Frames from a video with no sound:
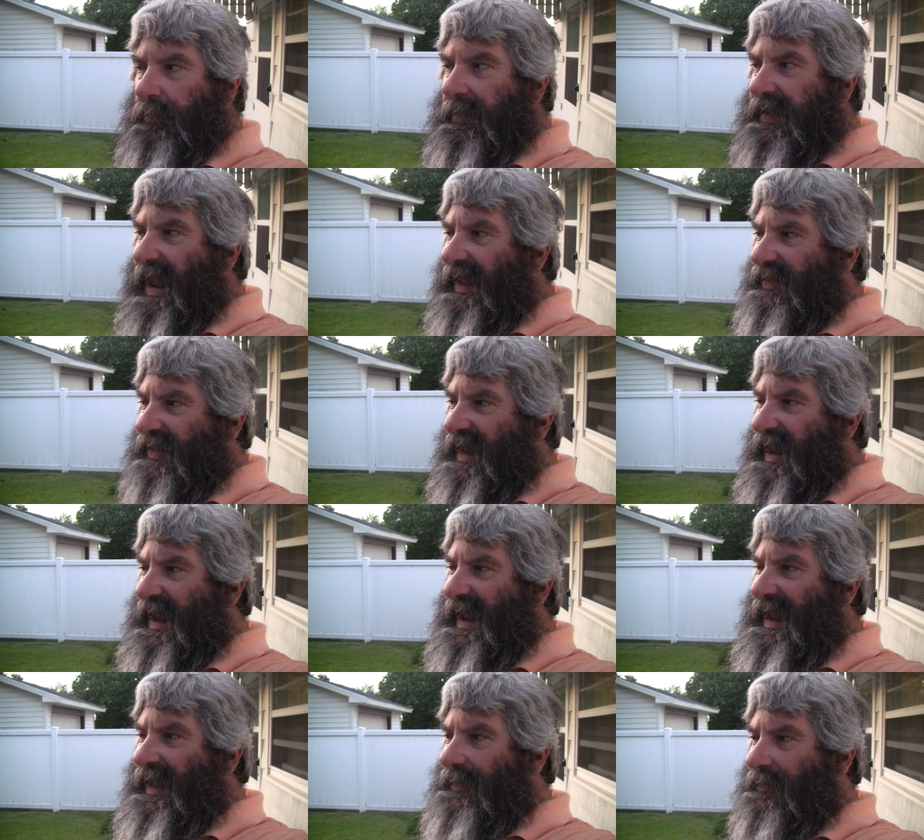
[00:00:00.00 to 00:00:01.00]
got
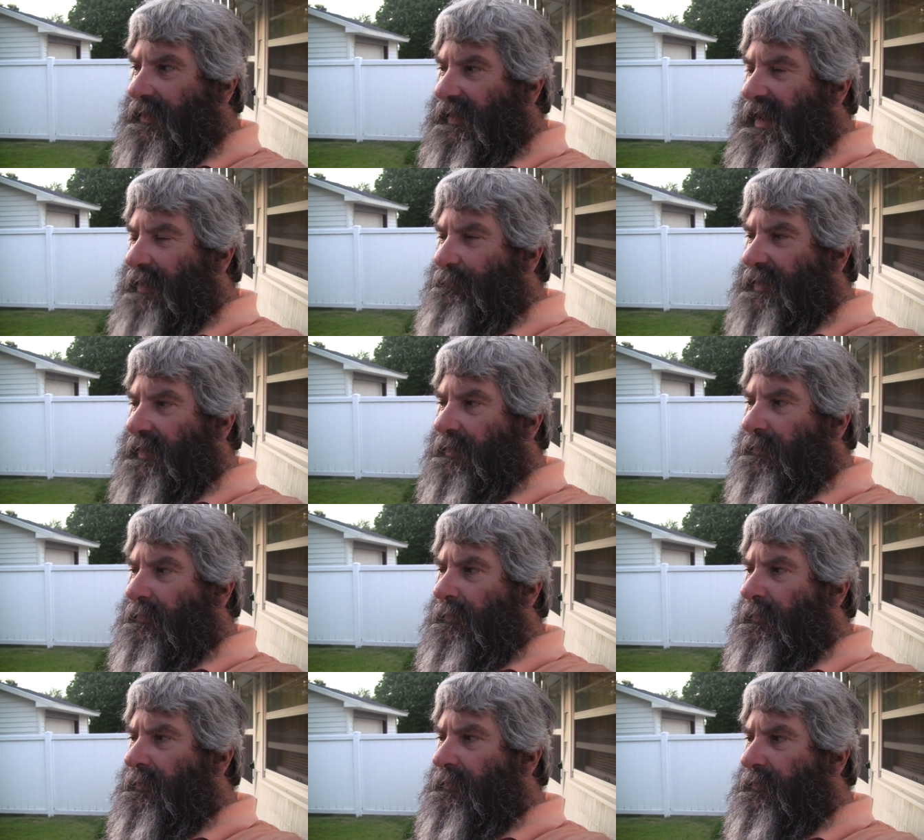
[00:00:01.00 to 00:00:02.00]
that and got me a
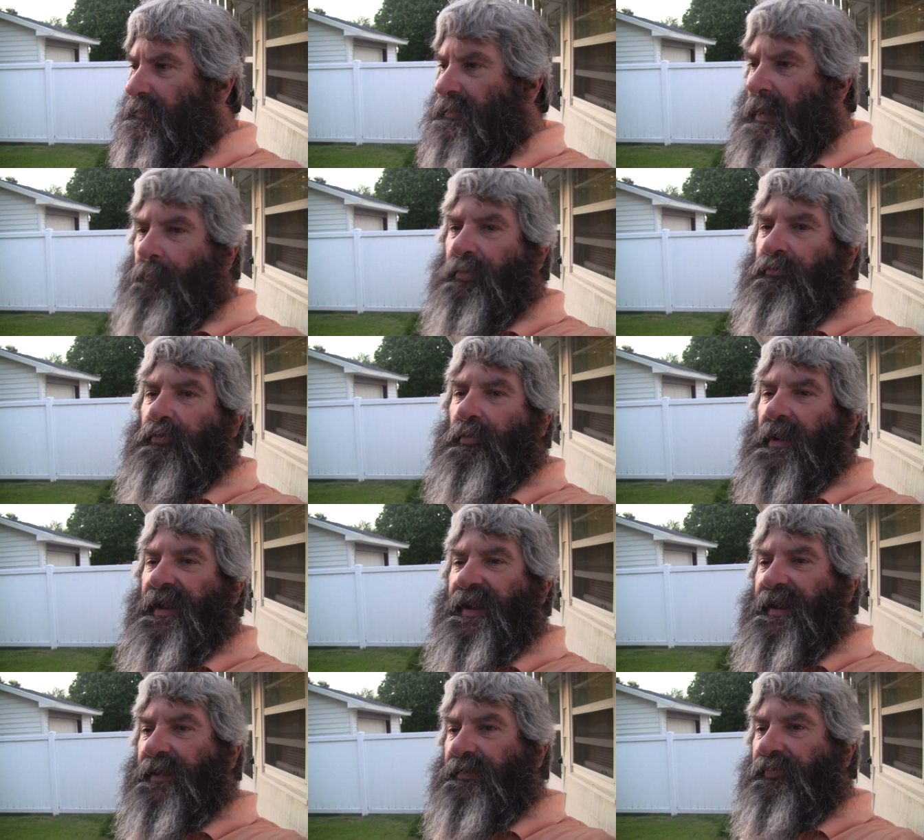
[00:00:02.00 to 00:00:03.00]
couple
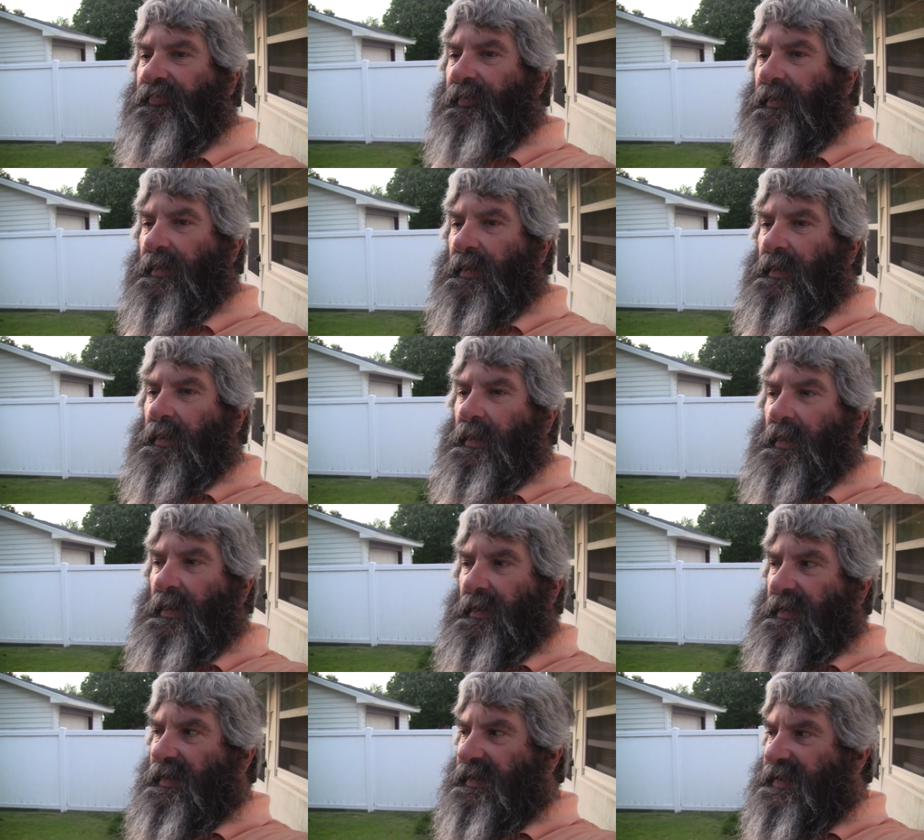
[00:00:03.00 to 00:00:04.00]
drinks and
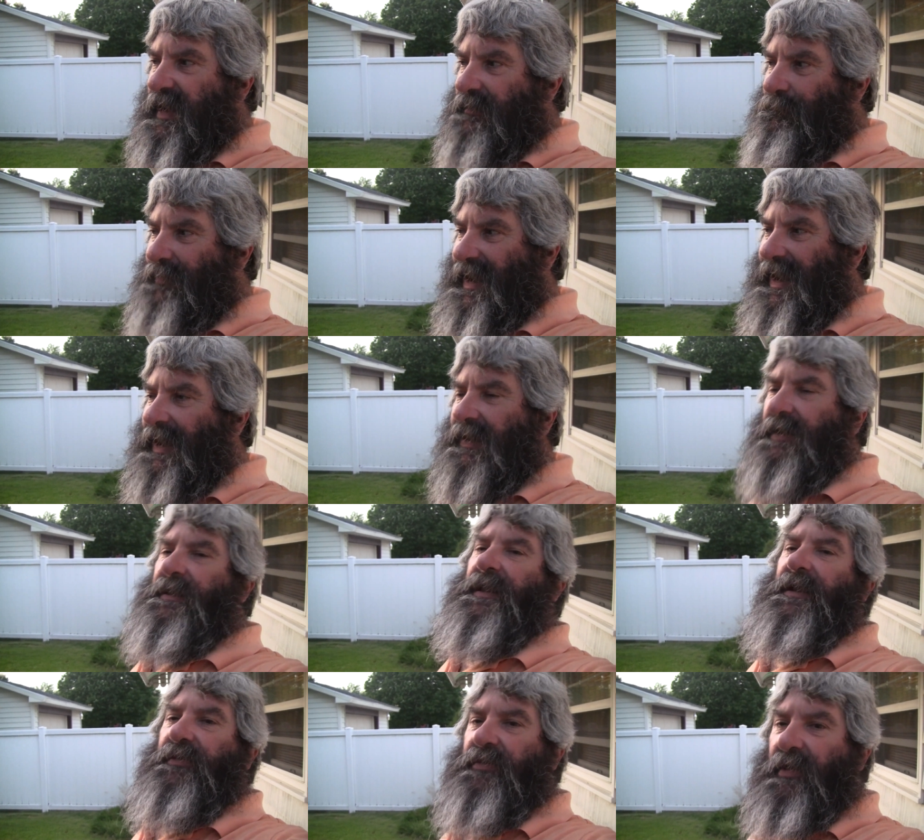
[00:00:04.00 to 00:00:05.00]
then came back and
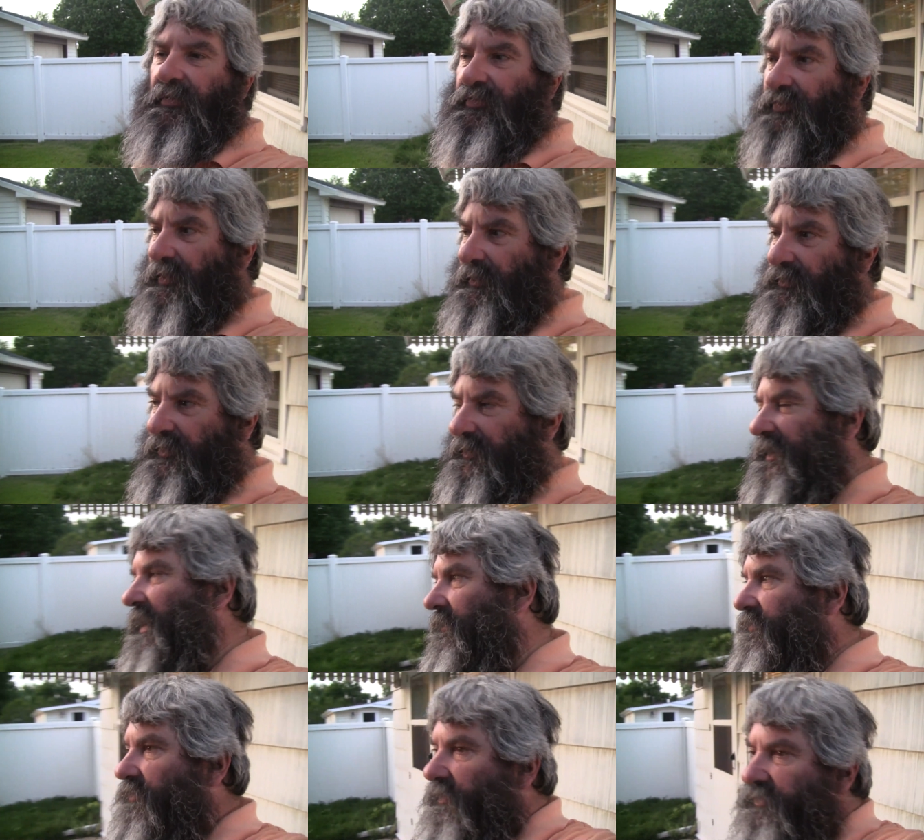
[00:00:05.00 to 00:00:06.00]
did dishes, and
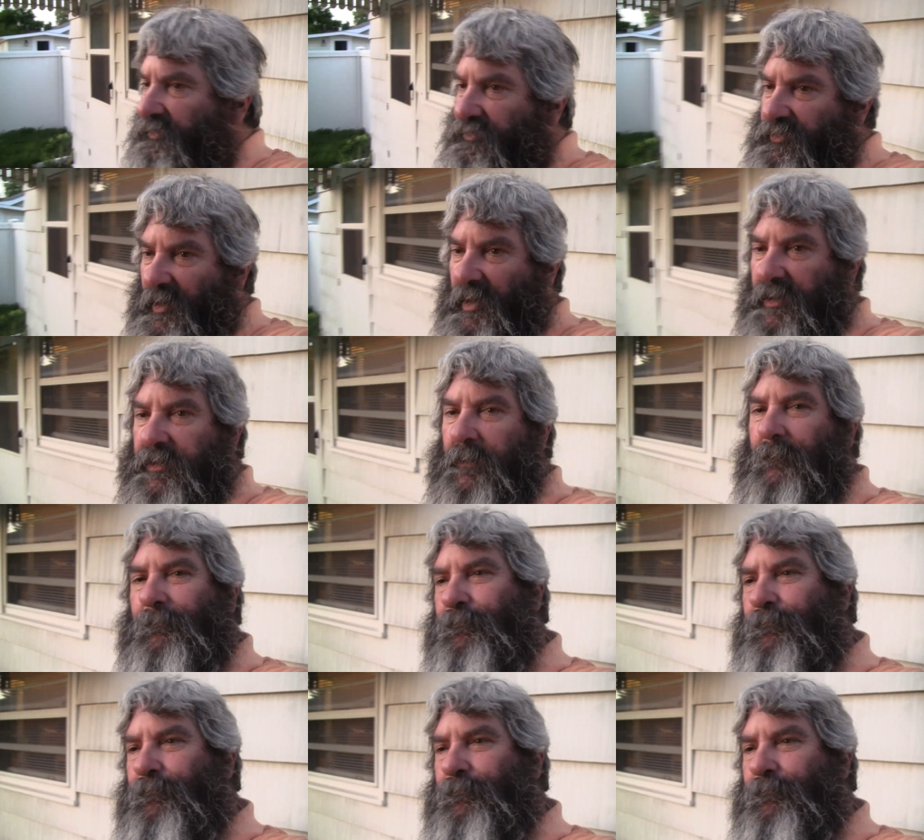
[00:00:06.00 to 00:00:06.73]
now just chilling.